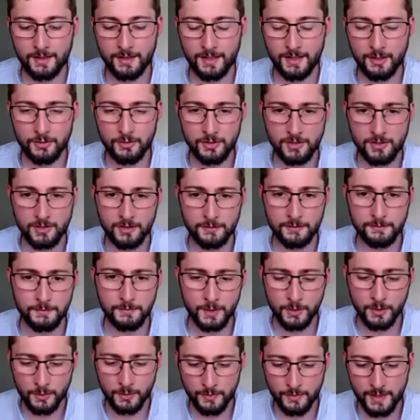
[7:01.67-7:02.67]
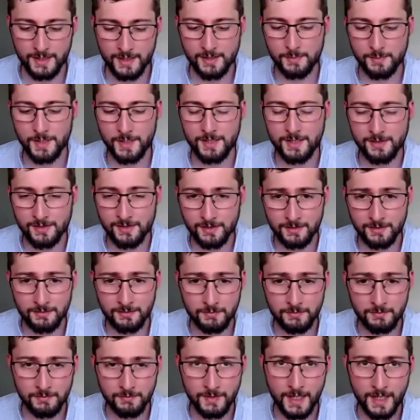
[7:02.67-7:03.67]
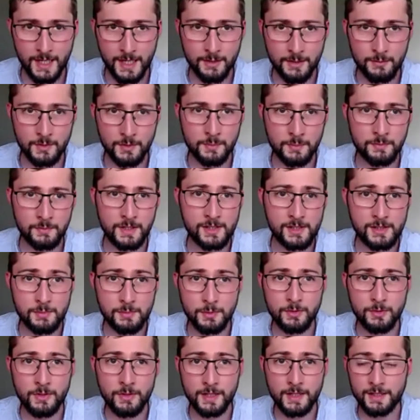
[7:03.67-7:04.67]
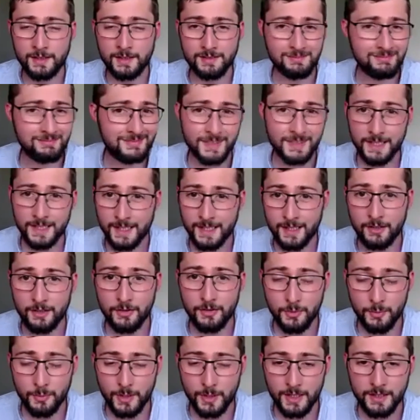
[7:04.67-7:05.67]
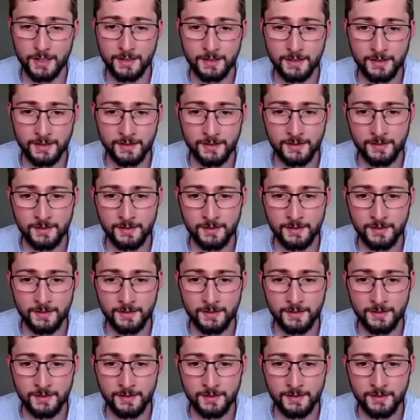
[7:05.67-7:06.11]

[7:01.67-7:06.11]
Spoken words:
How do you kind of hold that space and help them explore that in a healthy way?